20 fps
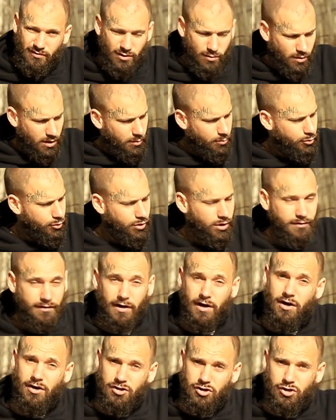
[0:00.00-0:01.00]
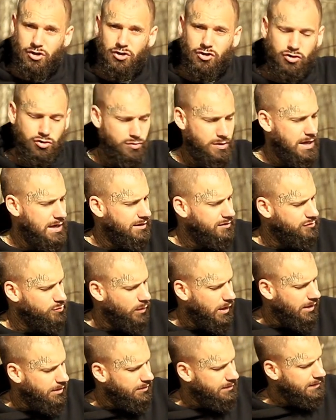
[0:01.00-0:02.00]
you want to put on there, you can do that as
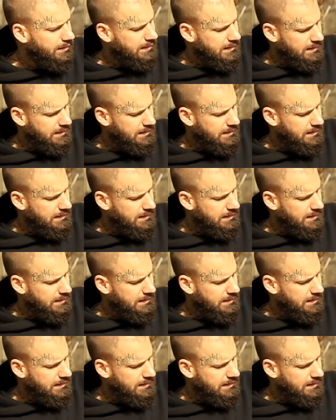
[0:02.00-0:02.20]
well.